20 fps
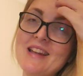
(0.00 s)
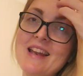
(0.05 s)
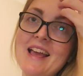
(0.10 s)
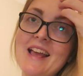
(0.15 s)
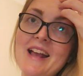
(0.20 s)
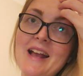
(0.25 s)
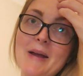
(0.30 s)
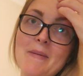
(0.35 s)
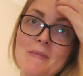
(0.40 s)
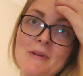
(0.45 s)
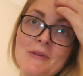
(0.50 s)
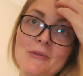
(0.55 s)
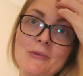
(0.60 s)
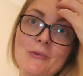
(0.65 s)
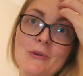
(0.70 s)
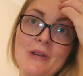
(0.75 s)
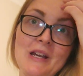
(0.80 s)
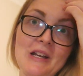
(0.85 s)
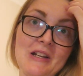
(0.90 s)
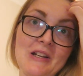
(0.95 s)
Like I'm not
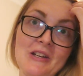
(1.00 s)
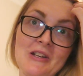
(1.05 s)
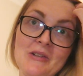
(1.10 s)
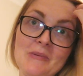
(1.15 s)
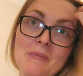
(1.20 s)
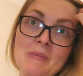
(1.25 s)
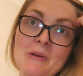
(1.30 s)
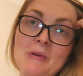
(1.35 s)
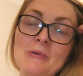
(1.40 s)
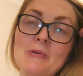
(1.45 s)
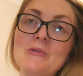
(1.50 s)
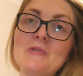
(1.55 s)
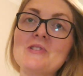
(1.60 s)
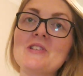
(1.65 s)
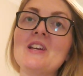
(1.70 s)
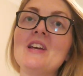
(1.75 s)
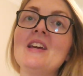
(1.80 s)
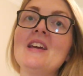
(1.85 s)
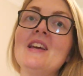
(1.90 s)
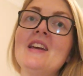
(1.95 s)
doing a lot because